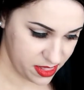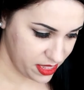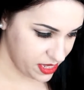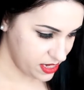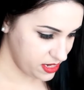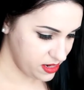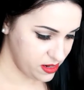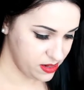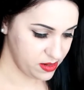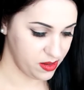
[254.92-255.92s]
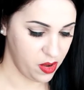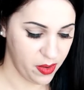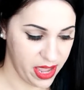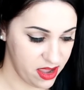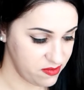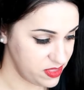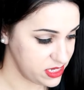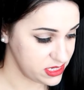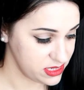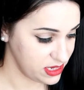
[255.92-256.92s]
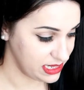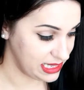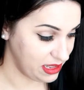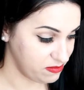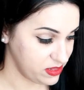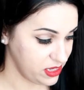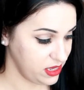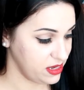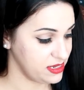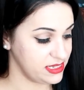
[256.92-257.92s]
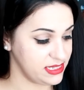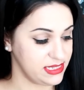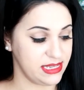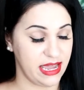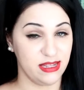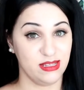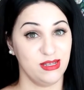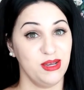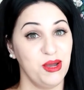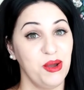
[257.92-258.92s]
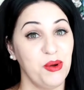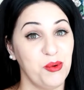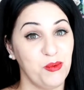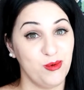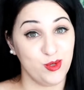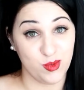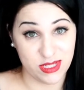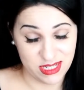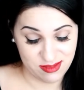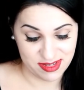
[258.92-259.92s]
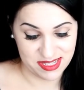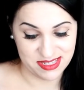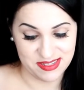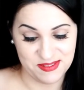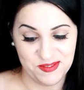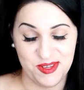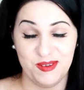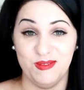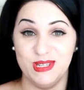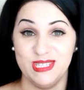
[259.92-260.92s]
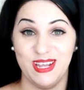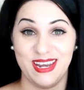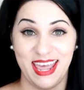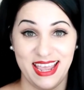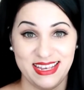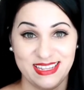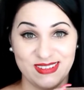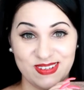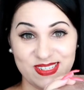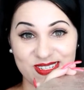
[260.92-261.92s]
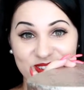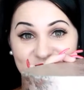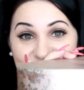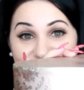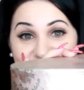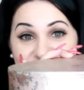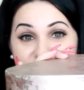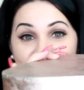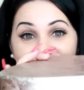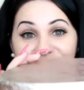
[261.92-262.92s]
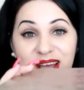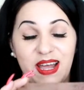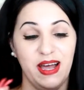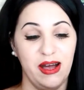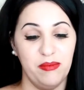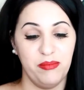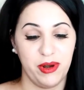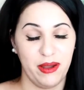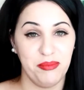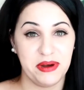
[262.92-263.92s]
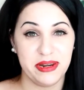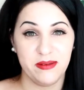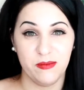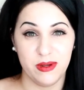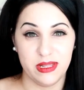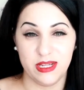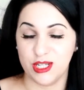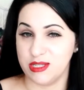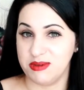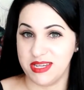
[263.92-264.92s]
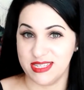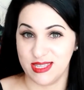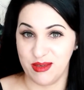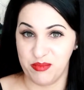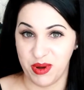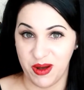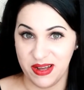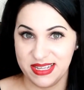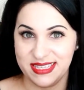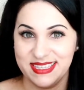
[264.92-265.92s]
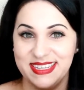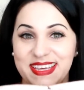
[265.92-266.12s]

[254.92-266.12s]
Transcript: Then, oh, I have this lovely set, which was expensive. It was $90. Um, but I bought it really just because of the box